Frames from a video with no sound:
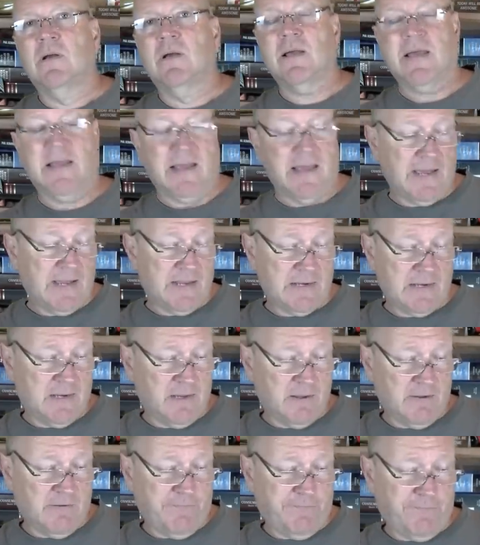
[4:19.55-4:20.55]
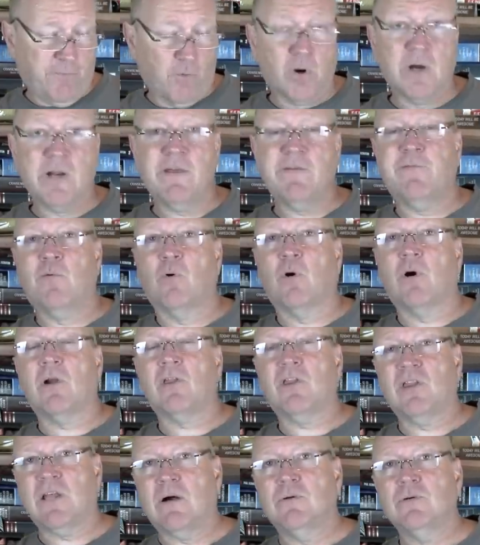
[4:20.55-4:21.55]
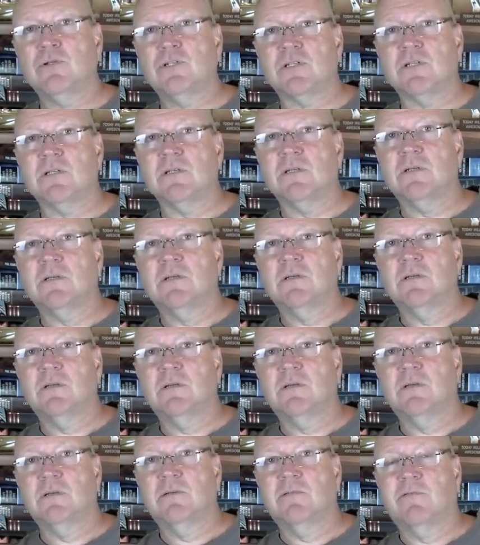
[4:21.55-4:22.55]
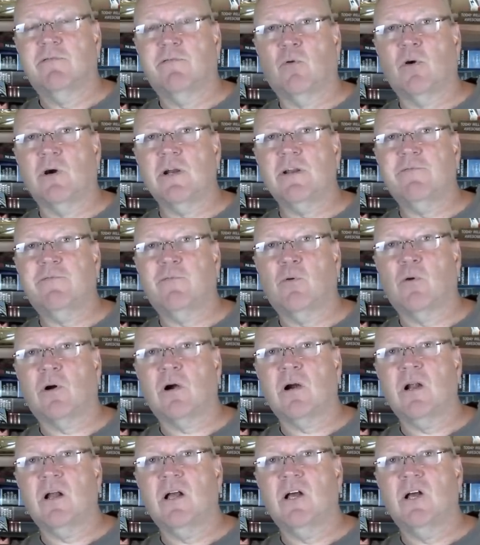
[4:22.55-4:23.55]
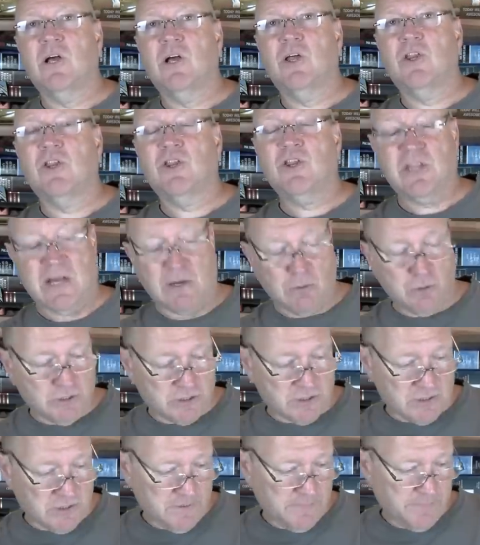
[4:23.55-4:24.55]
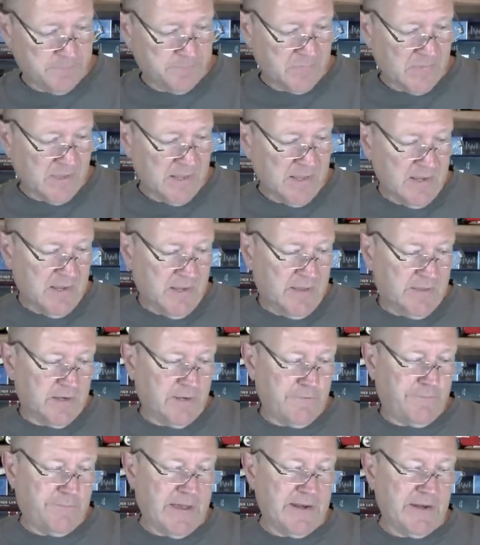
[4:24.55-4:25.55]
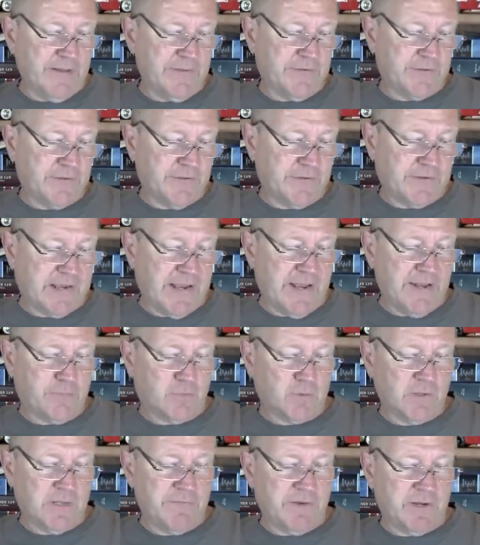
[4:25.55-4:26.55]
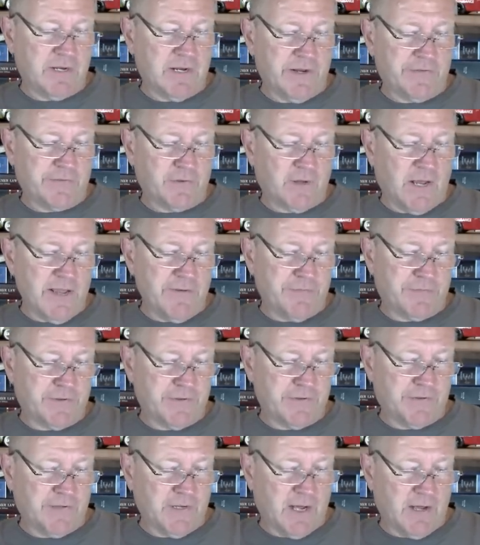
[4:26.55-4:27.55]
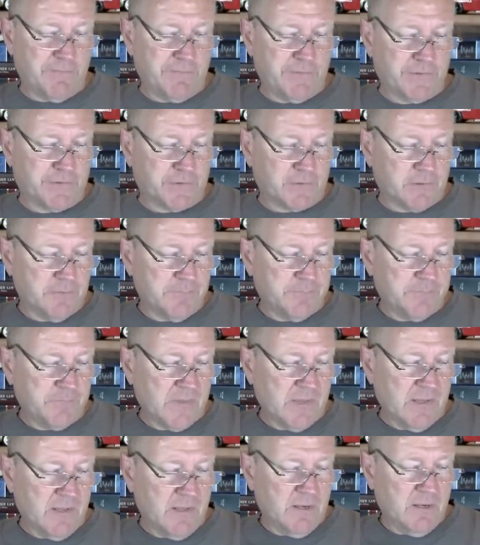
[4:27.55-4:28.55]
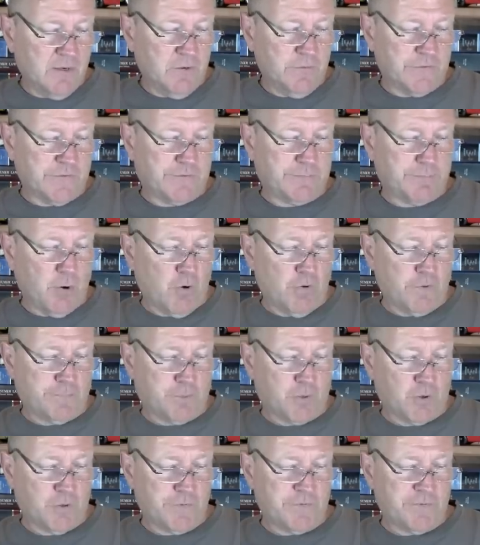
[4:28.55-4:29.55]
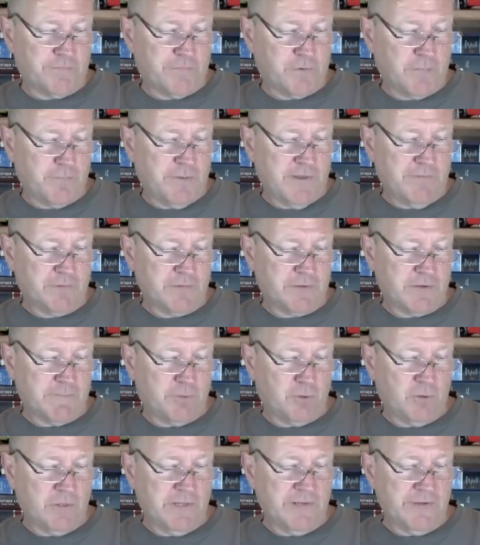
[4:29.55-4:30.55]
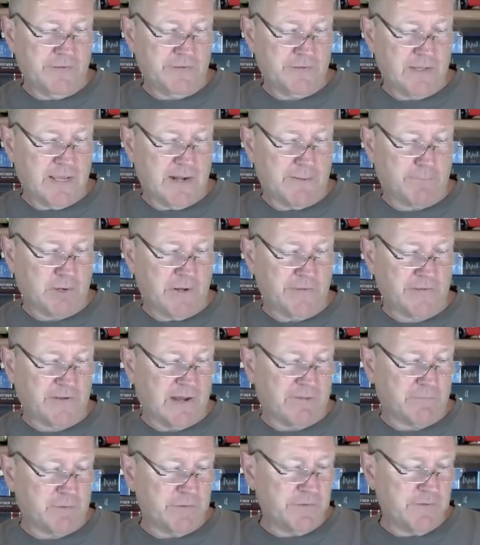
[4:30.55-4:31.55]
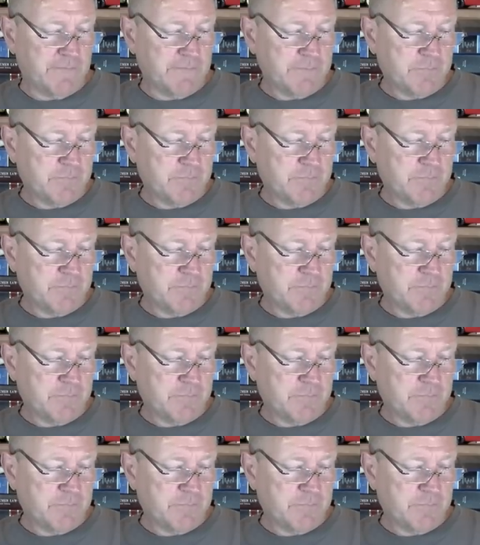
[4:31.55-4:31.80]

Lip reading: And 44,000. 44,000. The defendants in this case were living a nice life, says the officer, who is a spokesperson for the Beaverton Police at a press conference.